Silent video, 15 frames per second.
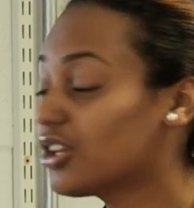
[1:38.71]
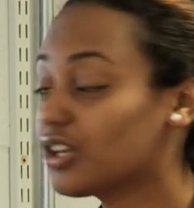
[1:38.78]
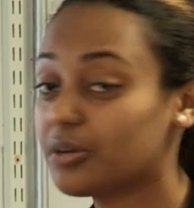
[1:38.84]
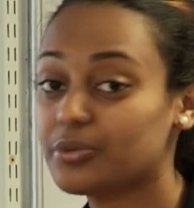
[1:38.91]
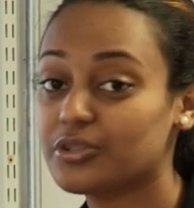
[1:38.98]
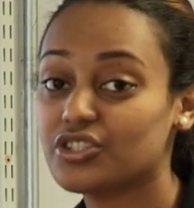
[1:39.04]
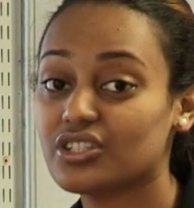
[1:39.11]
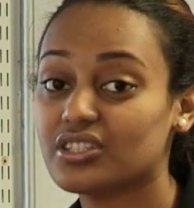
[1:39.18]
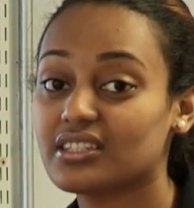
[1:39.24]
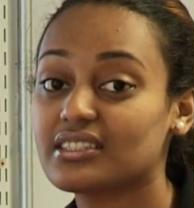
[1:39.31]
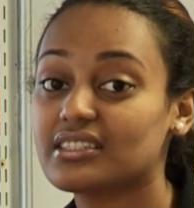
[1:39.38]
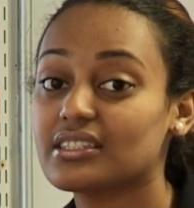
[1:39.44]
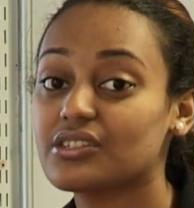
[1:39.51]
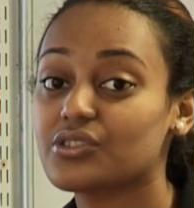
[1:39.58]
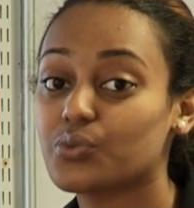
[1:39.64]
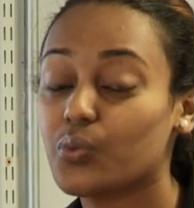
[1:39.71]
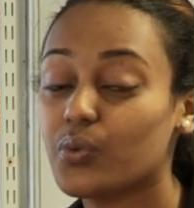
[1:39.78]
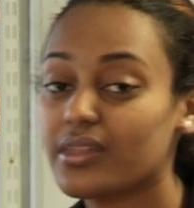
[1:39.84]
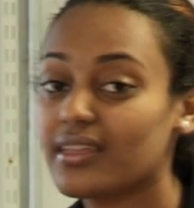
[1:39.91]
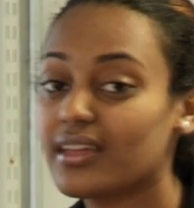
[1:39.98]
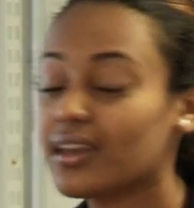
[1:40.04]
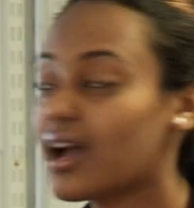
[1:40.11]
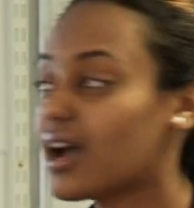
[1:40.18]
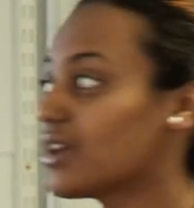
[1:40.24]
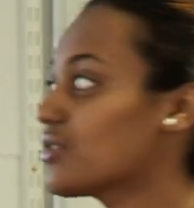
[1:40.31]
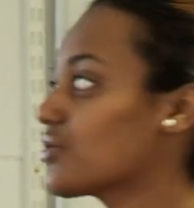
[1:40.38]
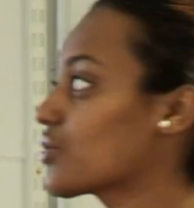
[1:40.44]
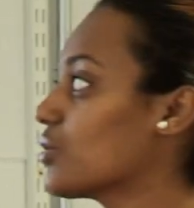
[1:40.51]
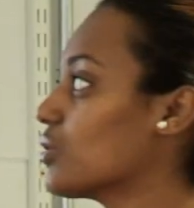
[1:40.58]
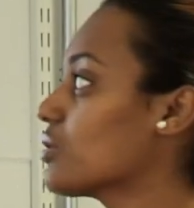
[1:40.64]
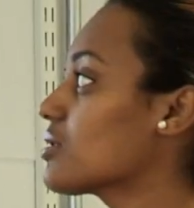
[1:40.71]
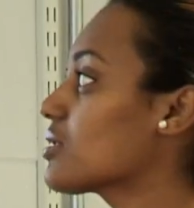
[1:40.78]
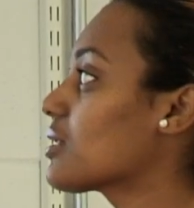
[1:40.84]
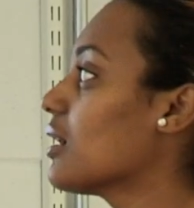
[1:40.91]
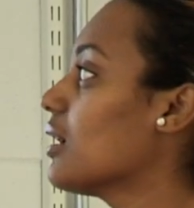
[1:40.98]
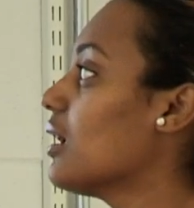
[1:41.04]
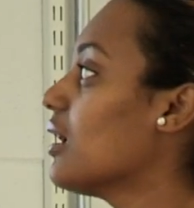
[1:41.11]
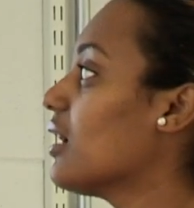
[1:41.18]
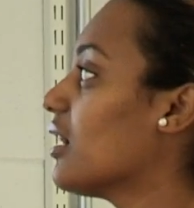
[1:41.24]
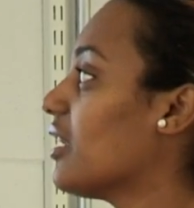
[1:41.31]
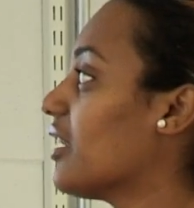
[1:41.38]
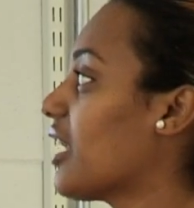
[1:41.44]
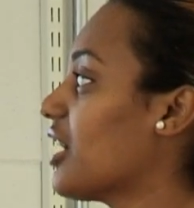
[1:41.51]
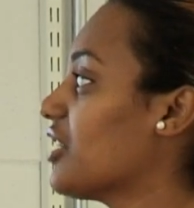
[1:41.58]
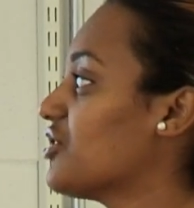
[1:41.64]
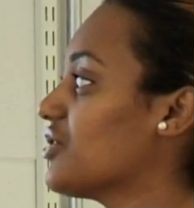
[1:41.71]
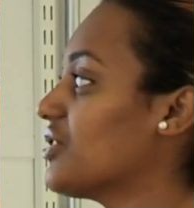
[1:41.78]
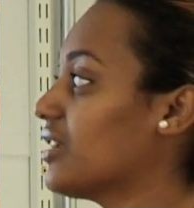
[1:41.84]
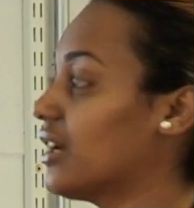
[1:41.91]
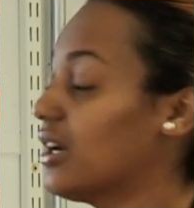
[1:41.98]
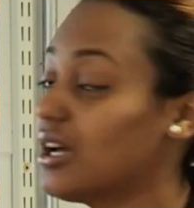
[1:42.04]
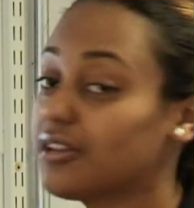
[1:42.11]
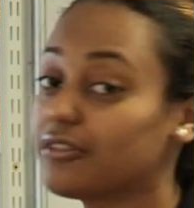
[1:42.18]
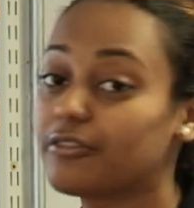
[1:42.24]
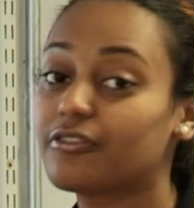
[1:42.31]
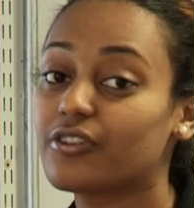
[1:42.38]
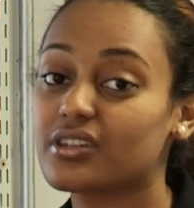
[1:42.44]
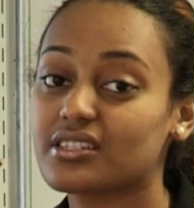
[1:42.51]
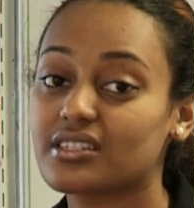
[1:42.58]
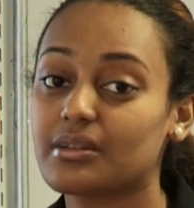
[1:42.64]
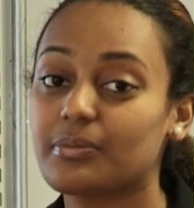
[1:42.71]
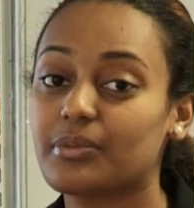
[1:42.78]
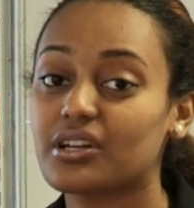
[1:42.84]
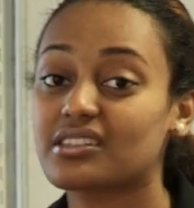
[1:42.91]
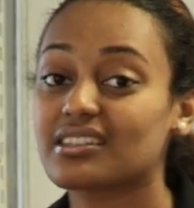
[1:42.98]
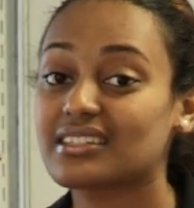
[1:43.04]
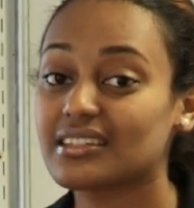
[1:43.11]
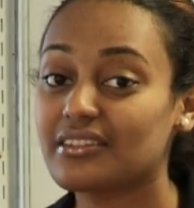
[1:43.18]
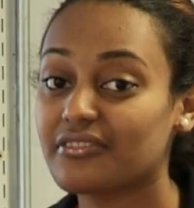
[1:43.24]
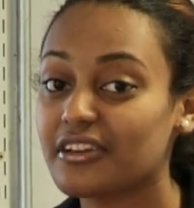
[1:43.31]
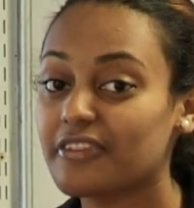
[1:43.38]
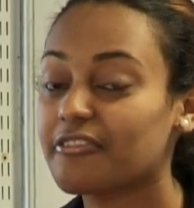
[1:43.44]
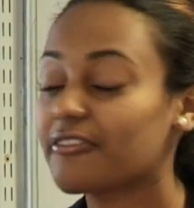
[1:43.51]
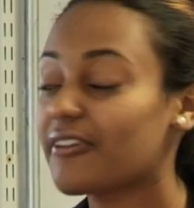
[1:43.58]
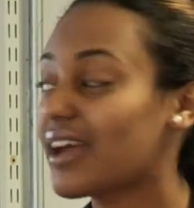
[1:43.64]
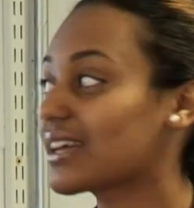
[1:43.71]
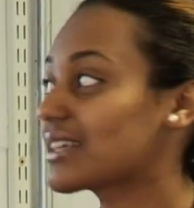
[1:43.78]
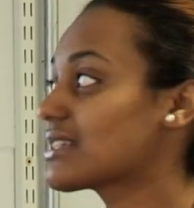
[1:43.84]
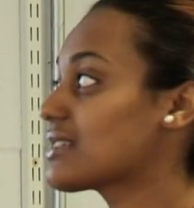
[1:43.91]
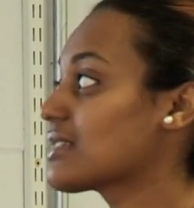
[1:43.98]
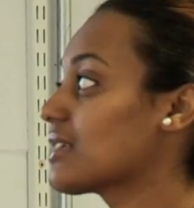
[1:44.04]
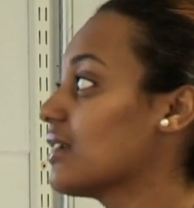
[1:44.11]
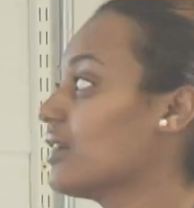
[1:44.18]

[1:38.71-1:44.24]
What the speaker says: opportunities within high schools in Nigeria and foster positive effects.